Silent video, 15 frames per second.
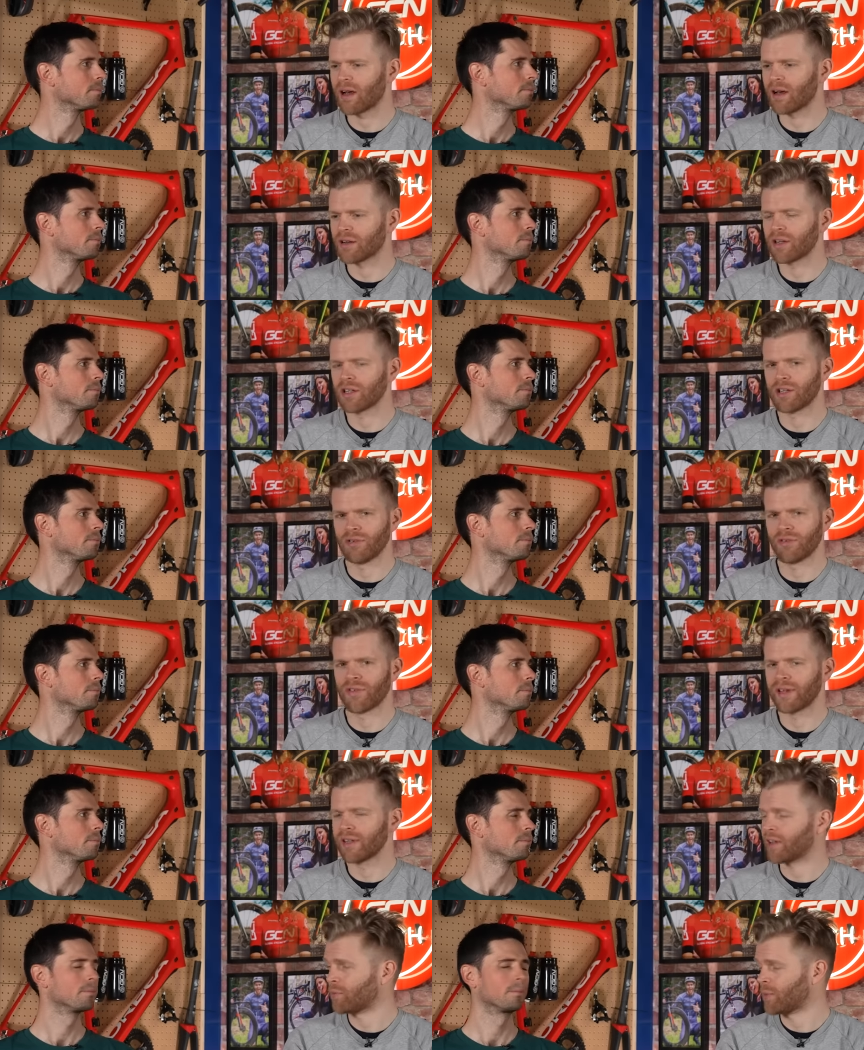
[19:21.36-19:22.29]
Speaker 1: aren't a new
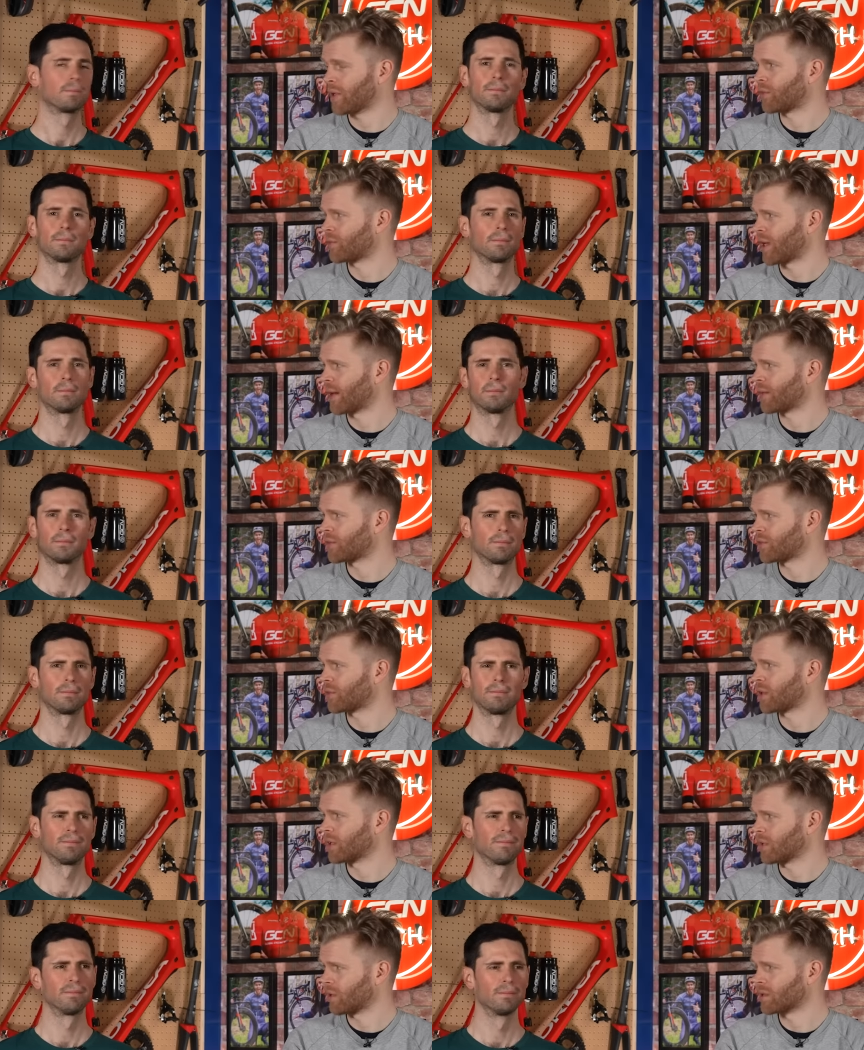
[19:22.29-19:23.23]
thing. They've been around
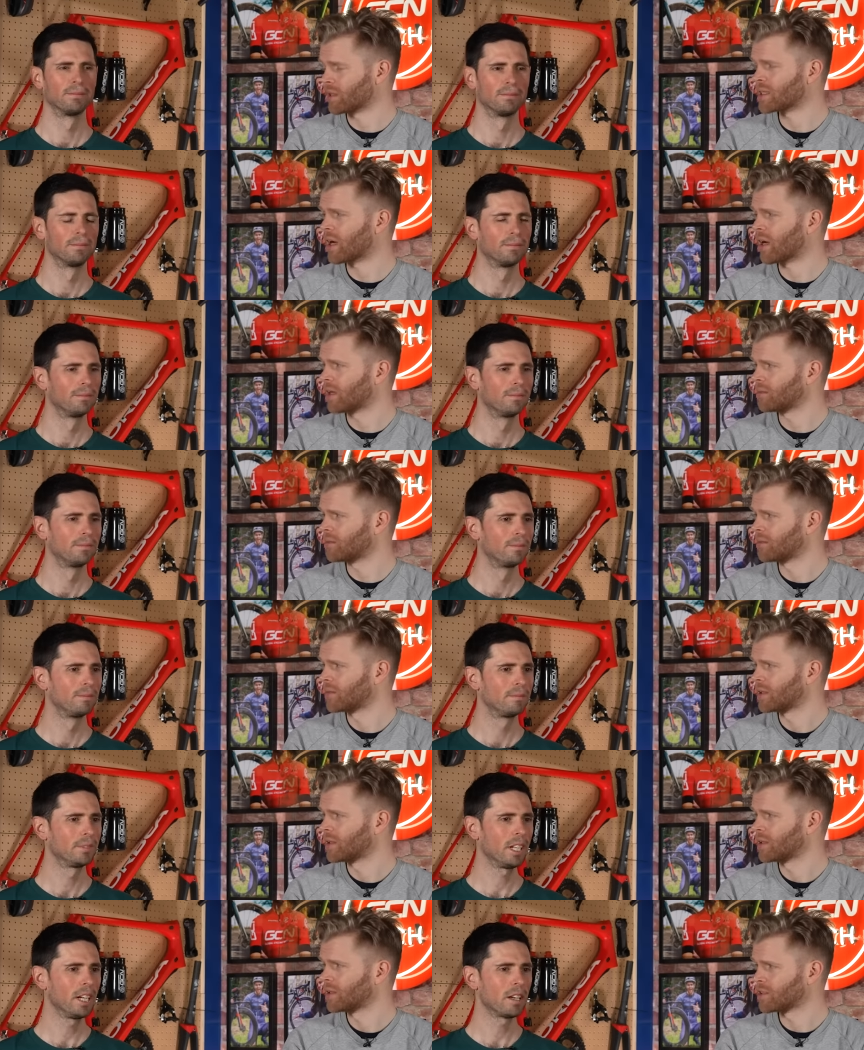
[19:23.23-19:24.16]
for a long time.
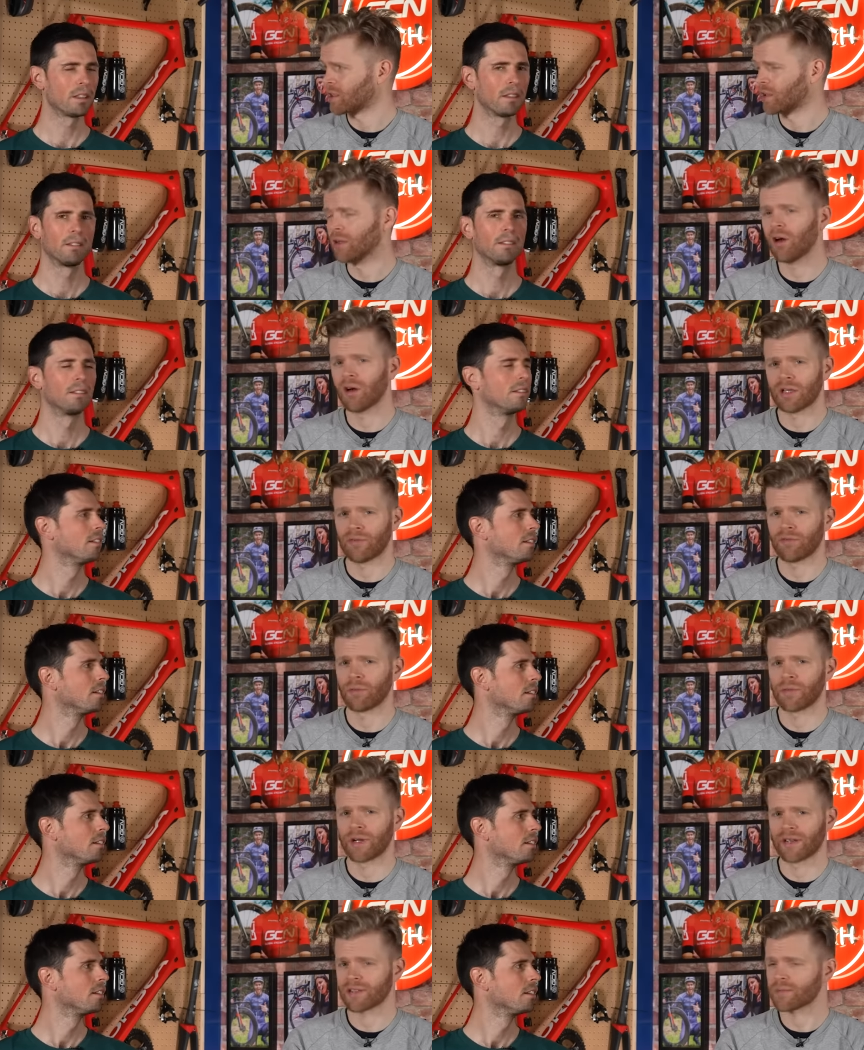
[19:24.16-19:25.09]
Speaker 2: No. There's a lot of
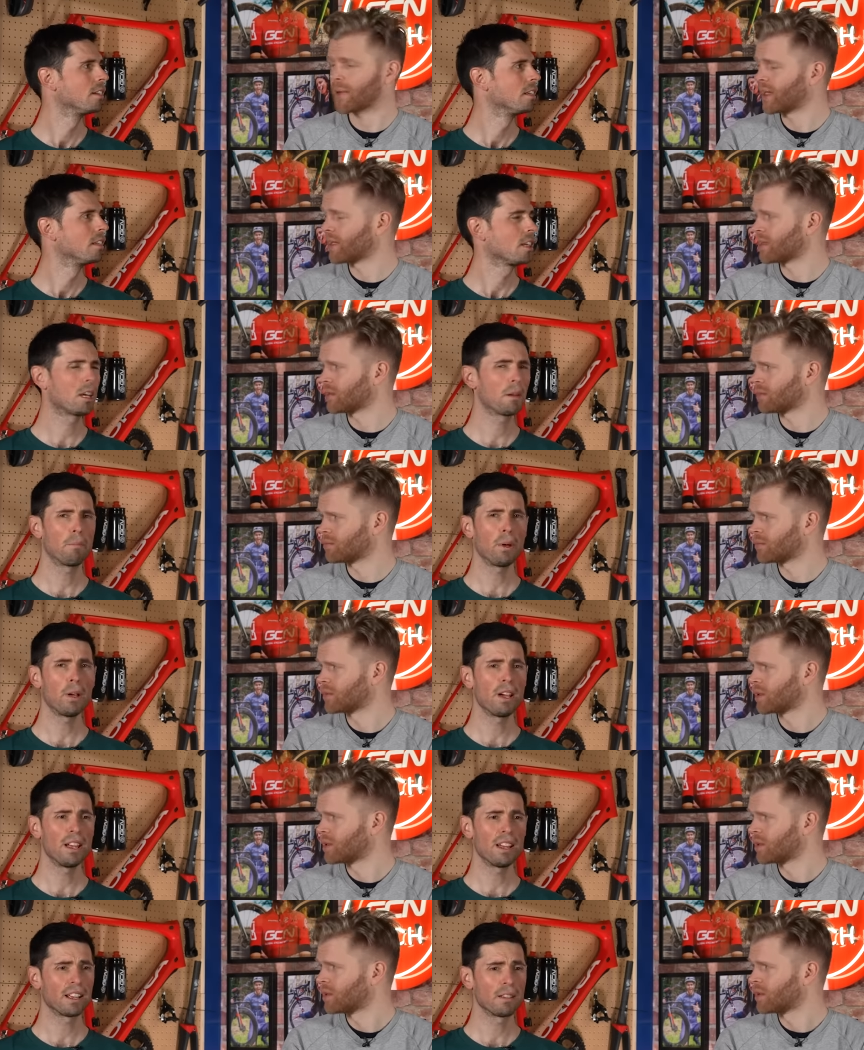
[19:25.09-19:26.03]
different brands making. You could
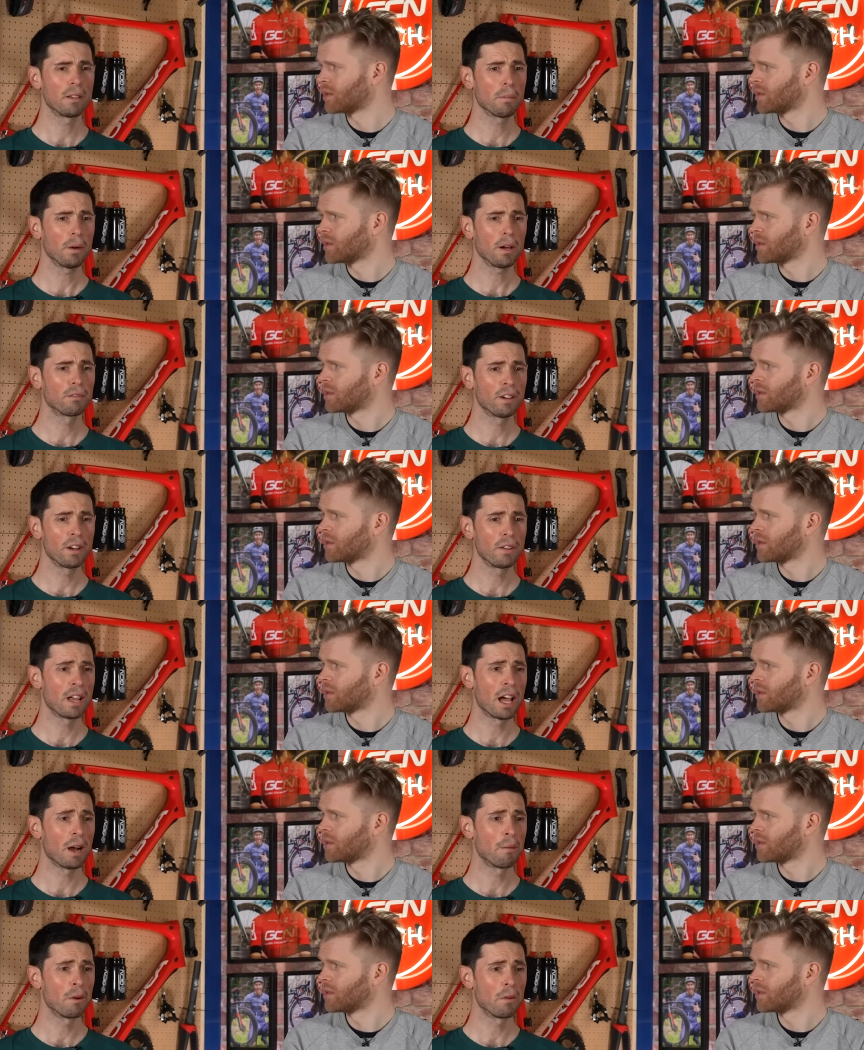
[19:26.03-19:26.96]
buy a road
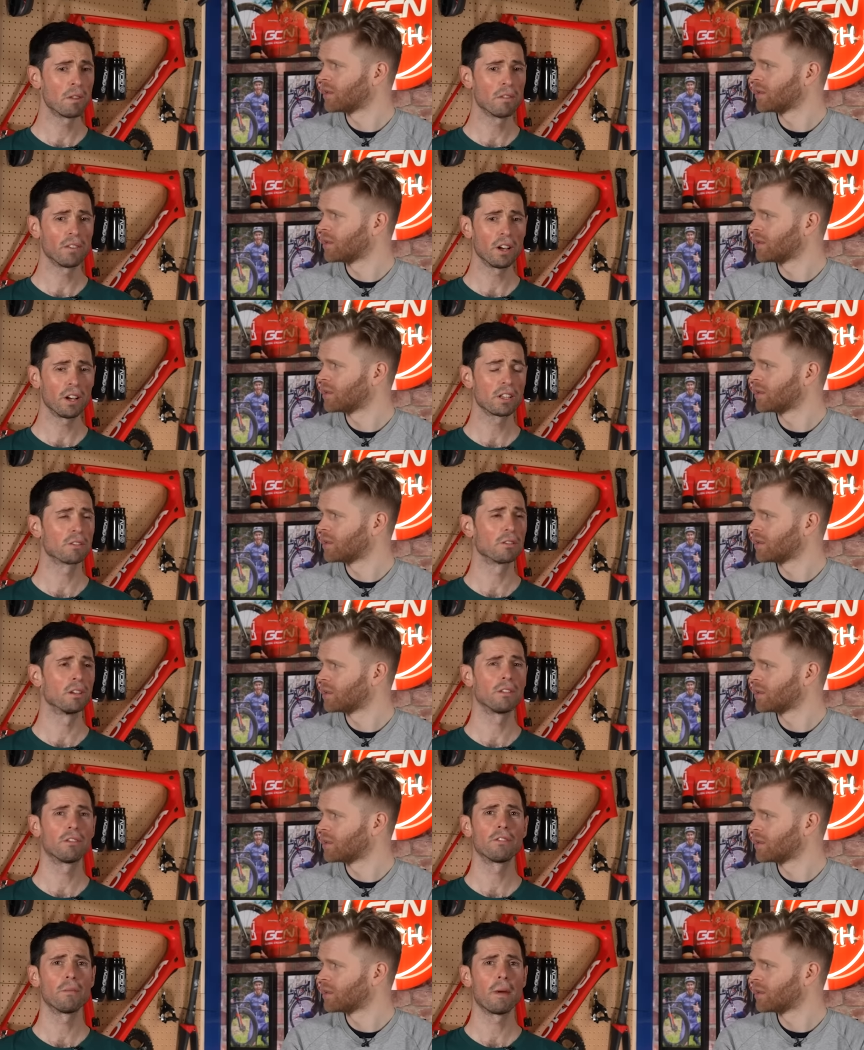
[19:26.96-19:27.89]
helmet with a visor
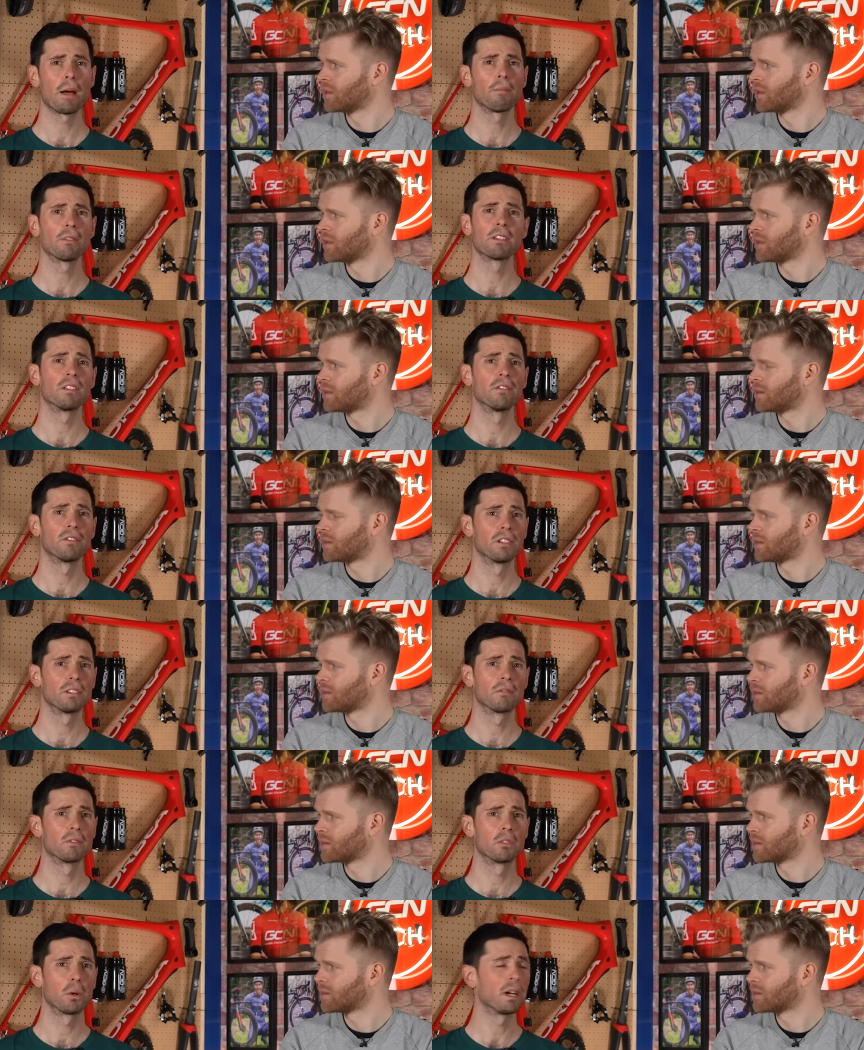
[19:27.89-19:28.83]
on from Amazon for
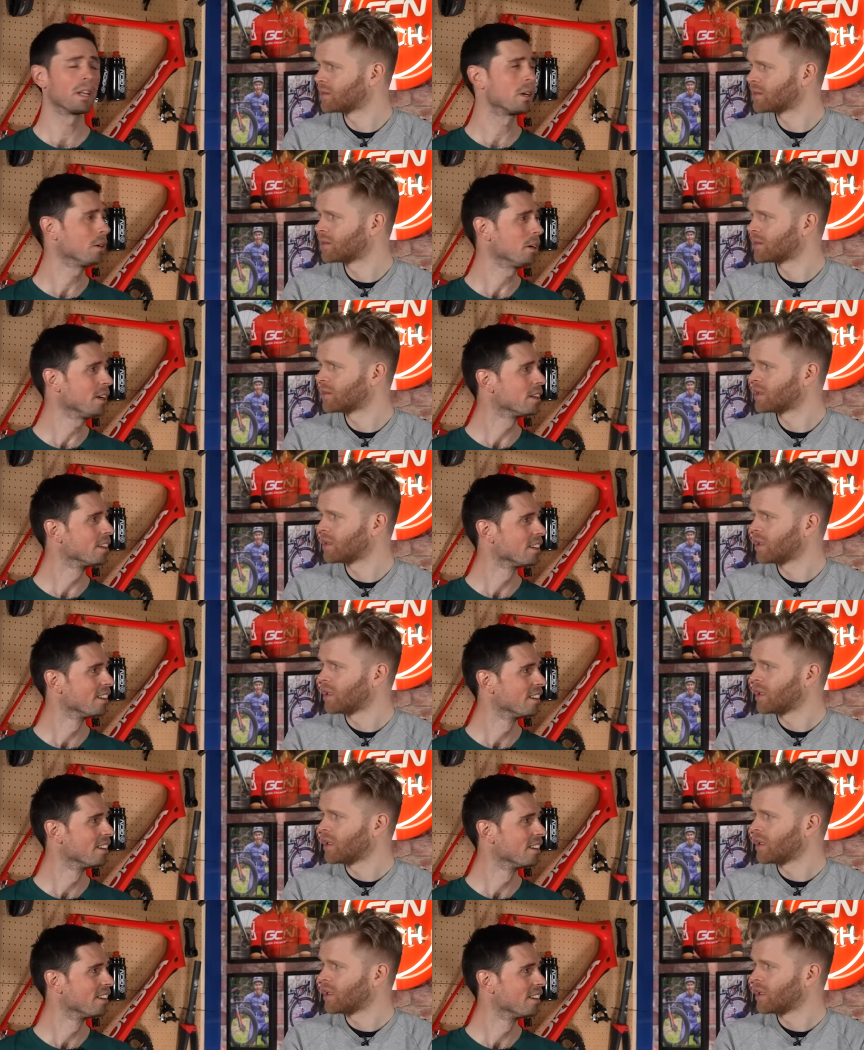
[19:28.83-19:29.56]
20 quid.